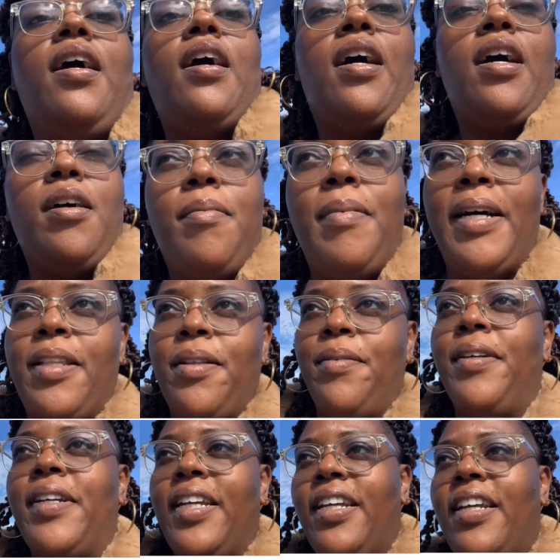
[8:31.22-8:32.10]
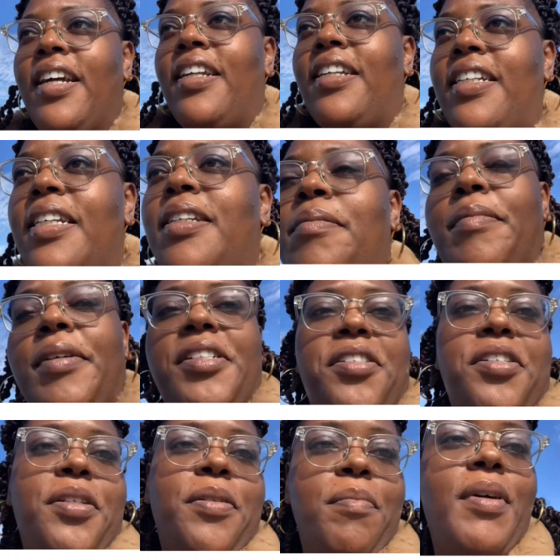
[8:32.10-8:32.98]
Oh, by the way, I didn't
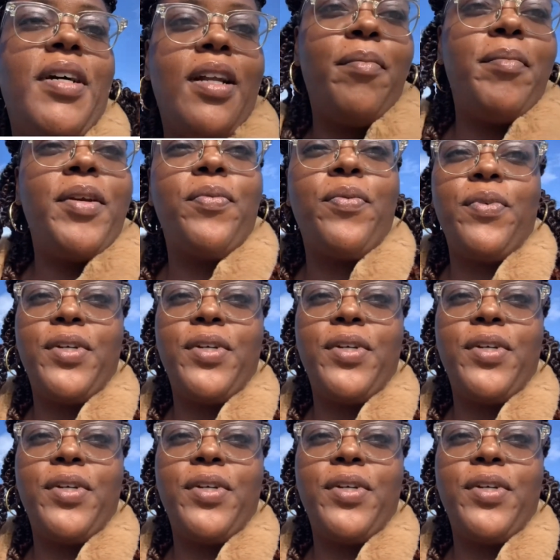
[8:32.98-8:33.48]
mention, but I'm in